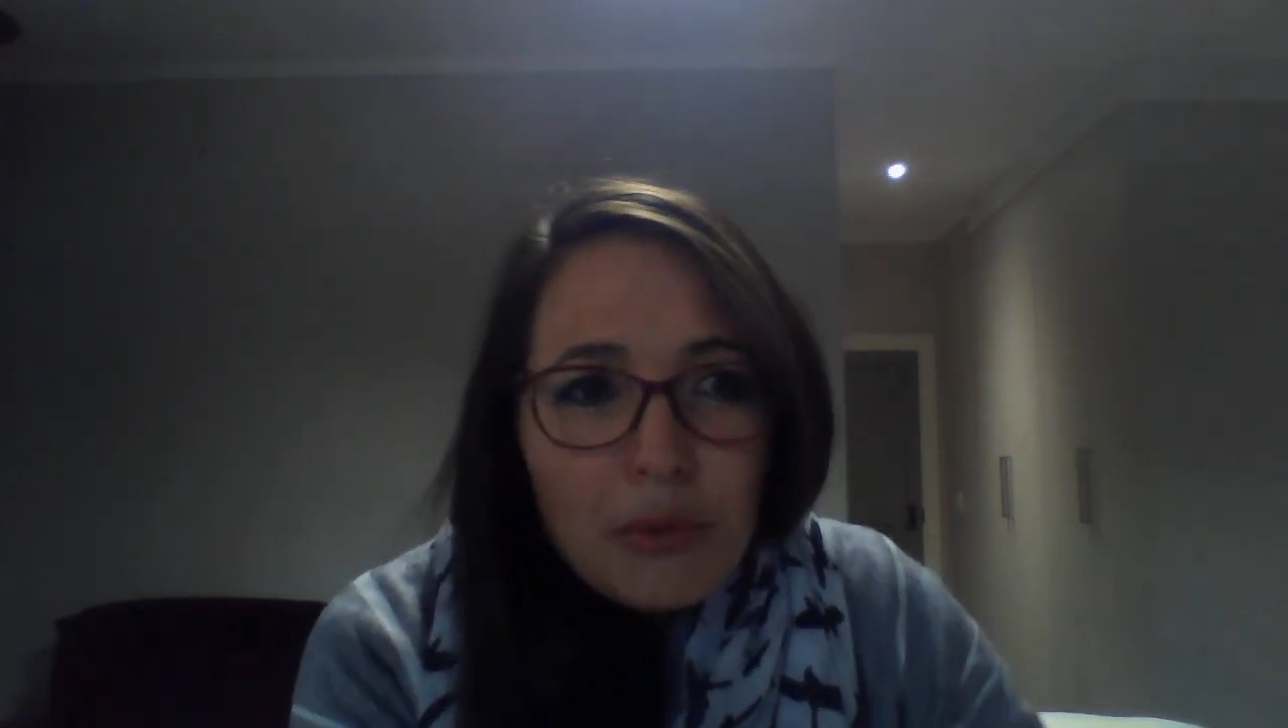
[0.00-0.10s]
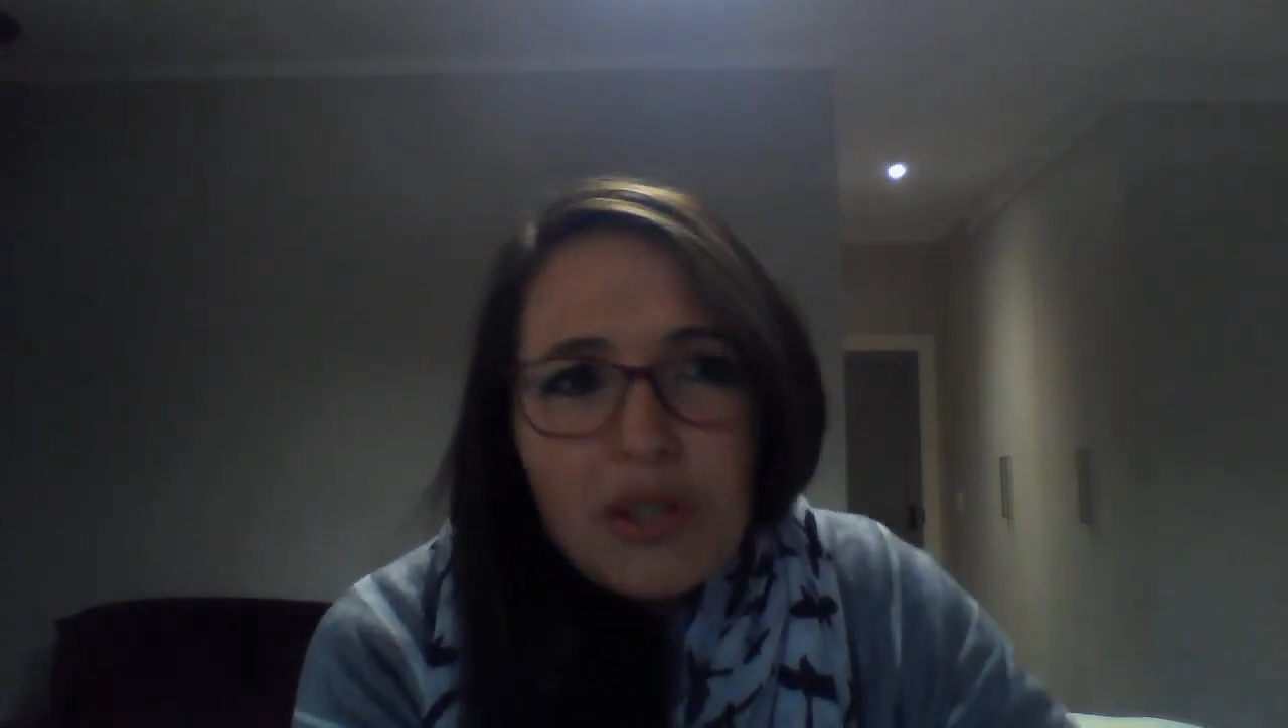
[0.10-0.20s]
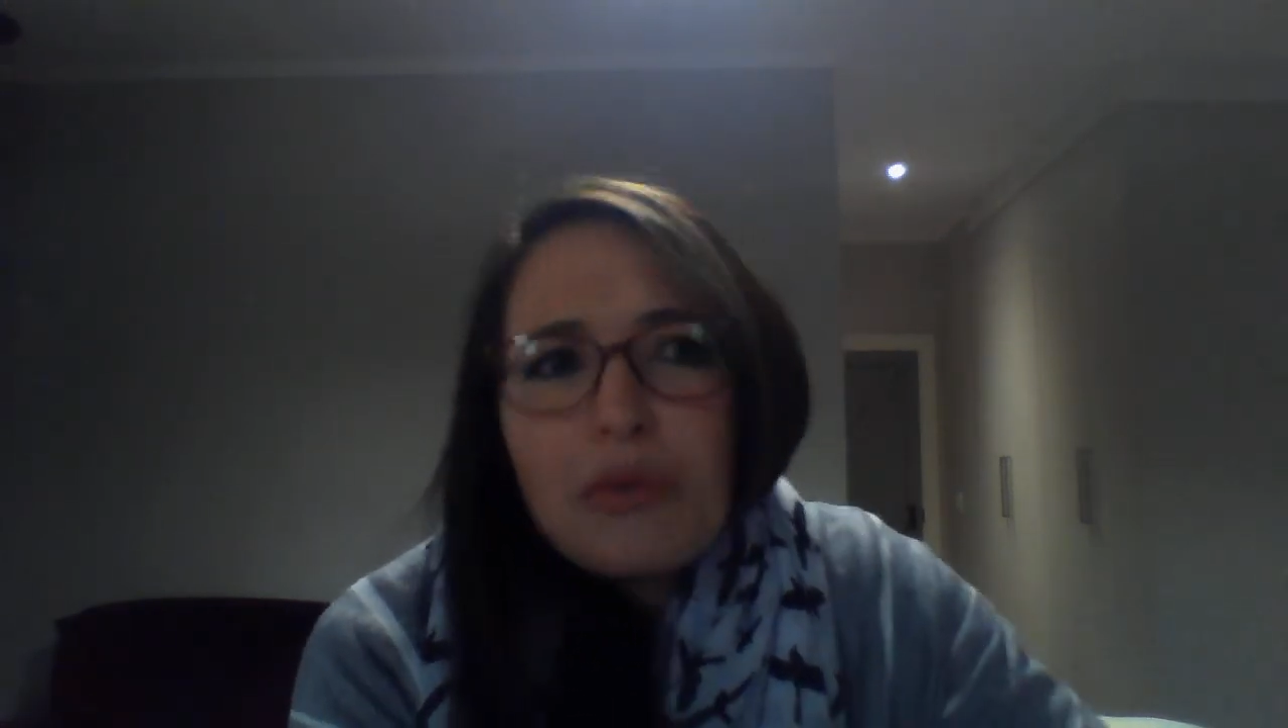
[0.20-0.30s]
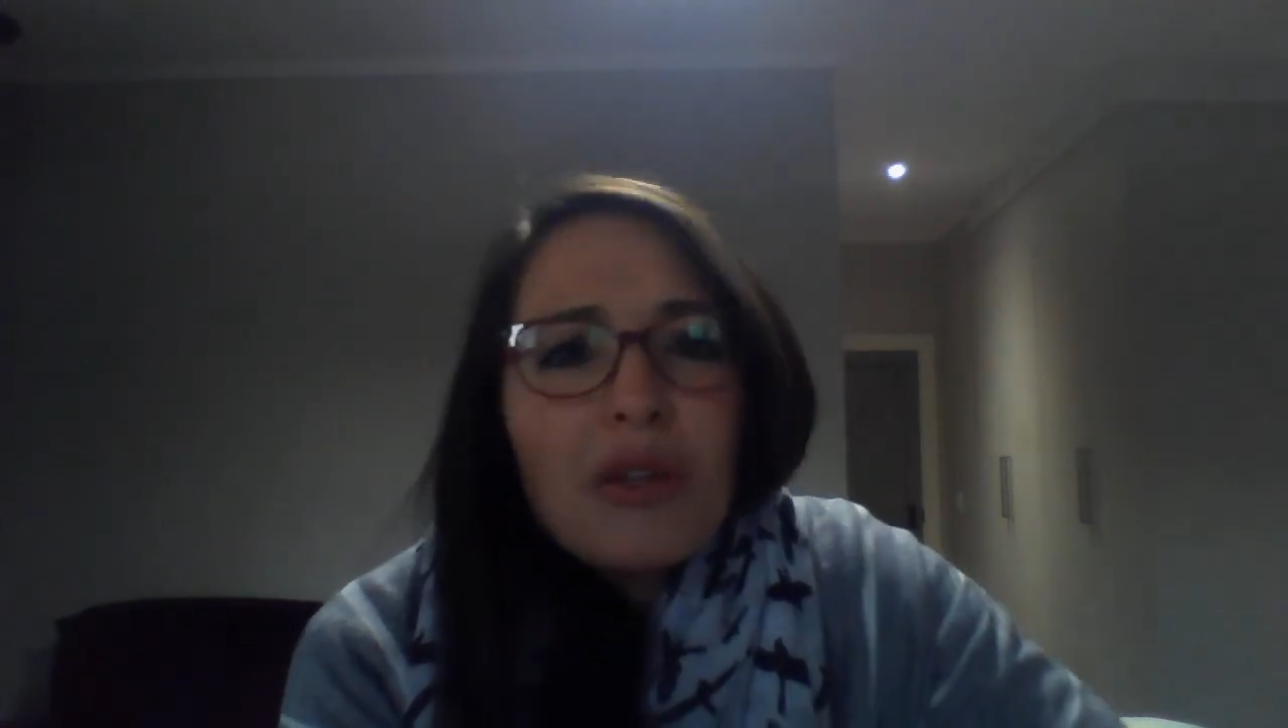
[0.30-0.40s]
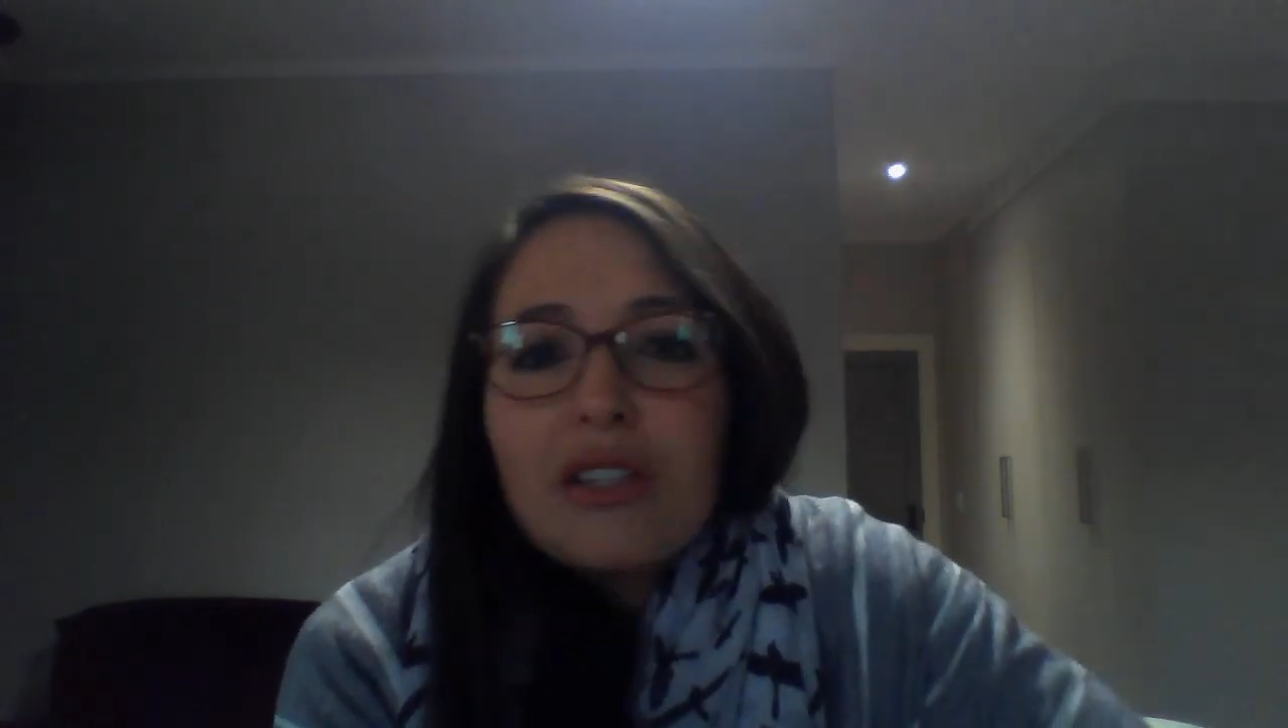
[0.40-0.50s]

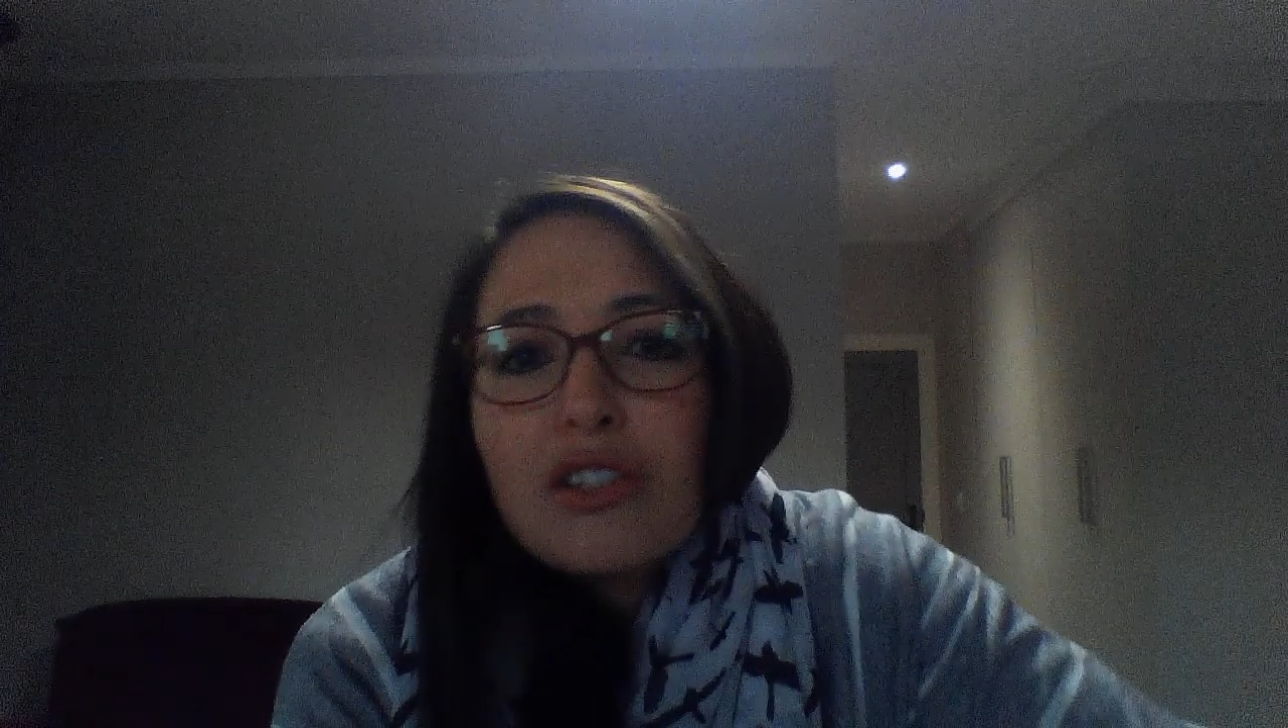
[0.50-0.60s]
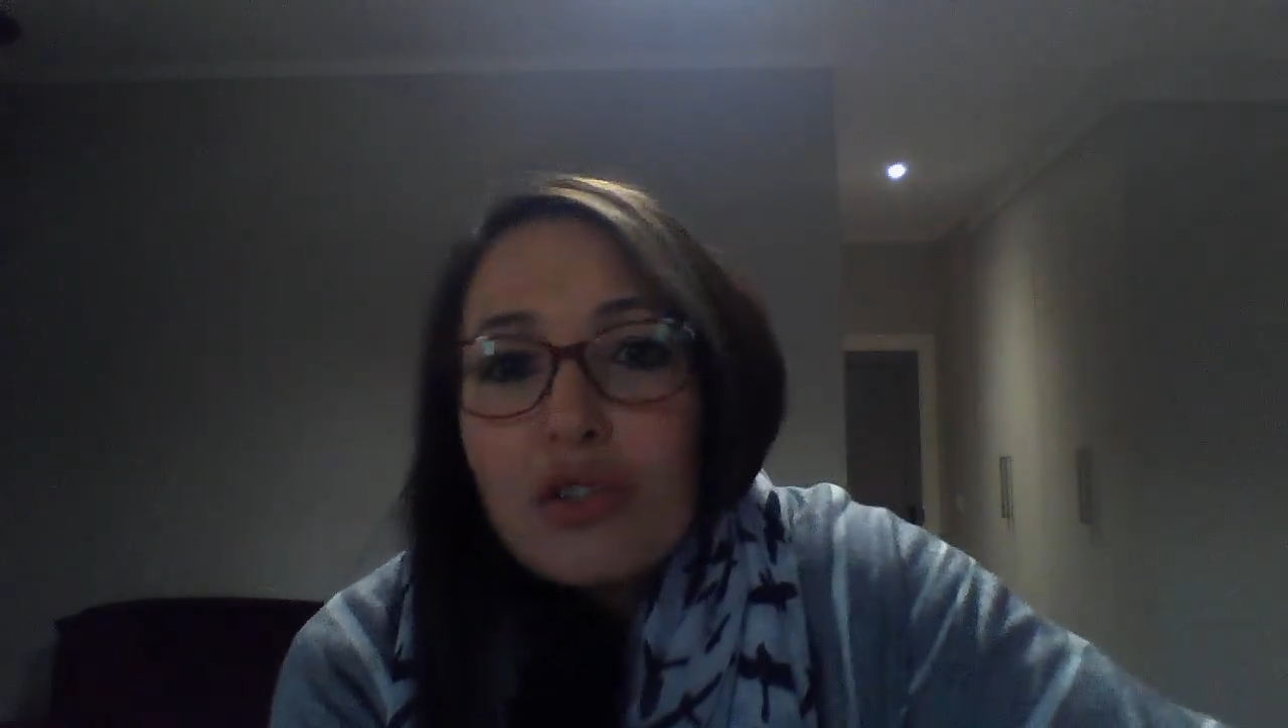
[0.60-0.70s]
with a